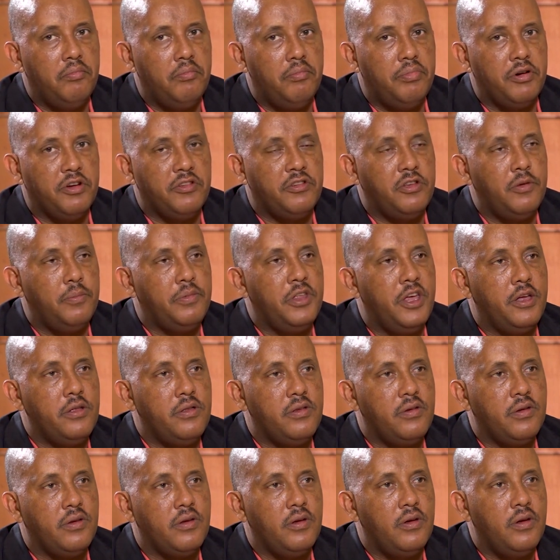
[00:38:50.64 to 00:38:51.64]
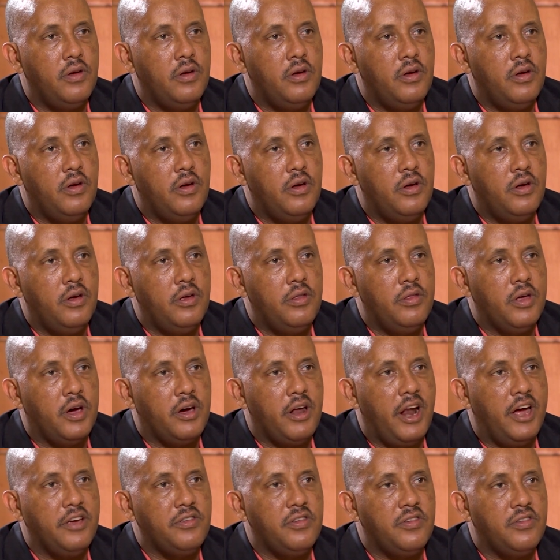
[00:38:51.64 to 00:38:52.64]
precipitate the
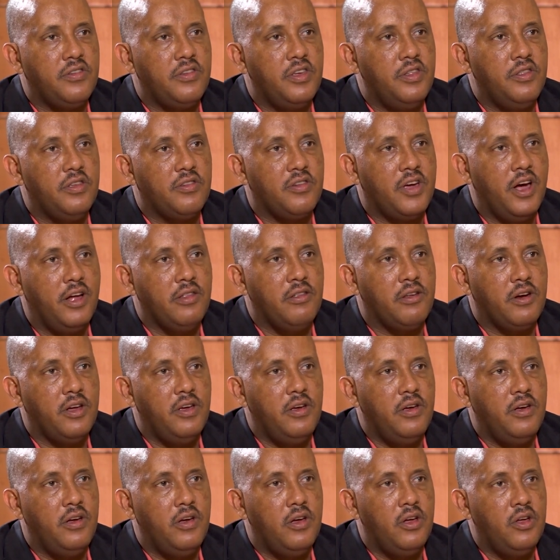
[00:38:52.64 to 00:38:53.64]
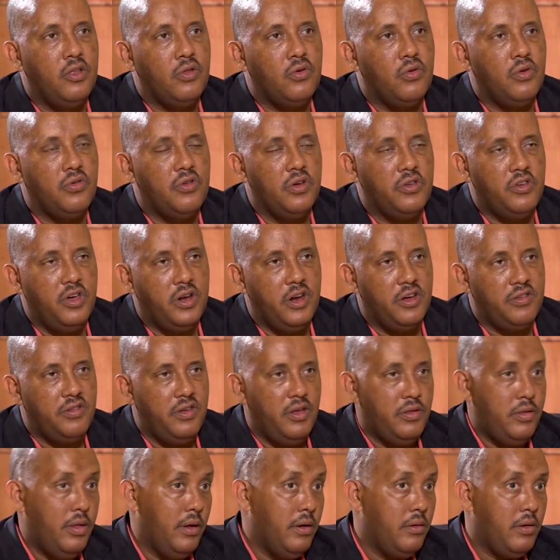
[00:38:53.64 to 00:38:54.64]
crisis in this country to such an
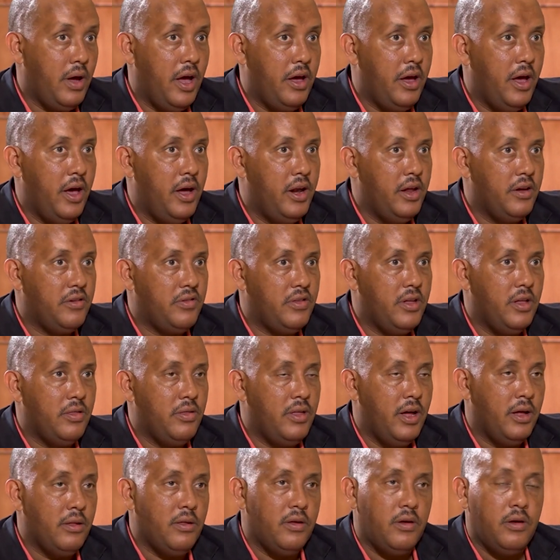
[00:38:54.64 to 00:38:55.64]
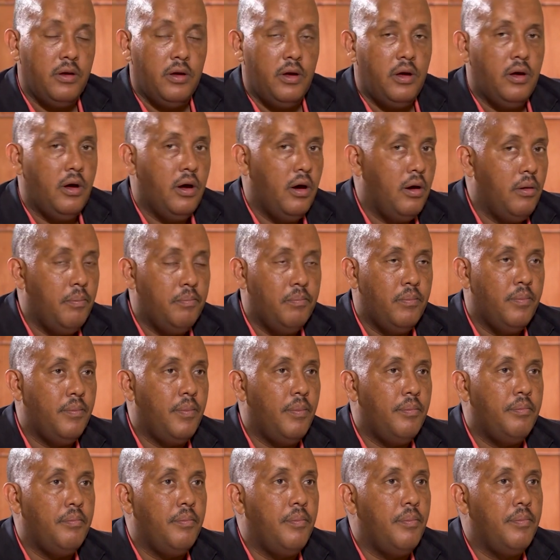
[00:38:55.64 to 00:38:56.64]
extent, uh, an extent that
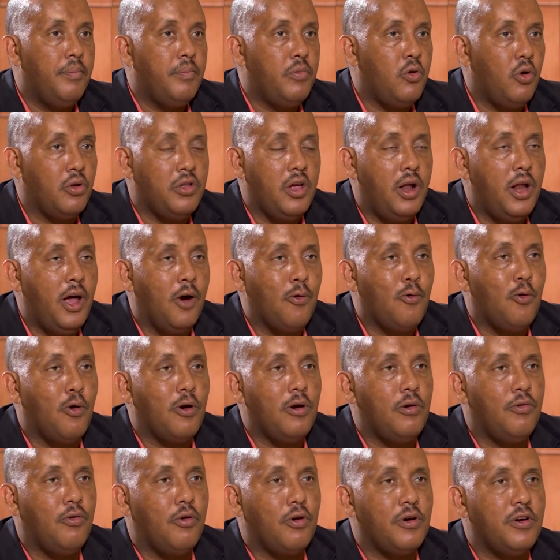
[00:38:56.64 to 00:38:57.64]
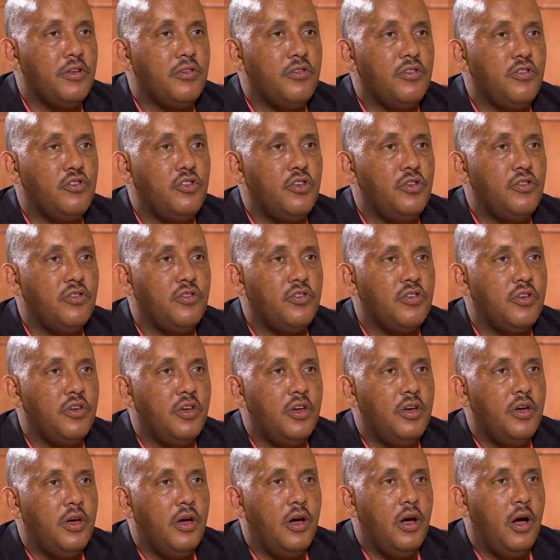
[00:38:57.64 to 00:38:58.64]
um, totally uncalled for decisions
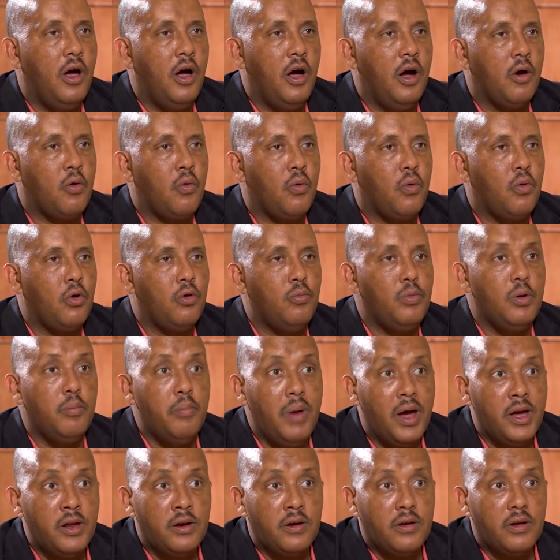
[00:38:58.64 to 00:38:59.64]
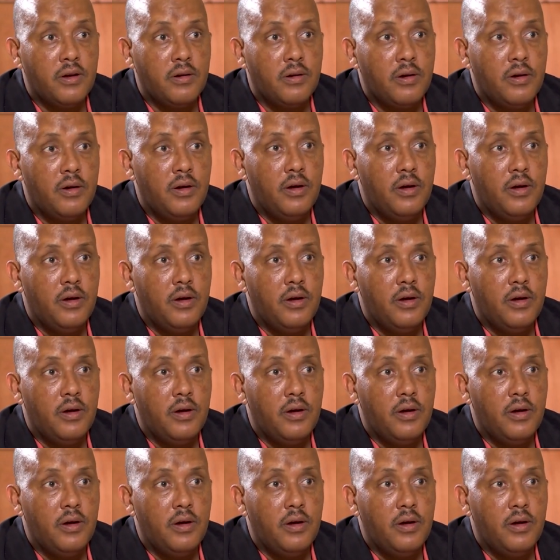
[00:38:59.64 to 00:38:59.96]
uh, could be made.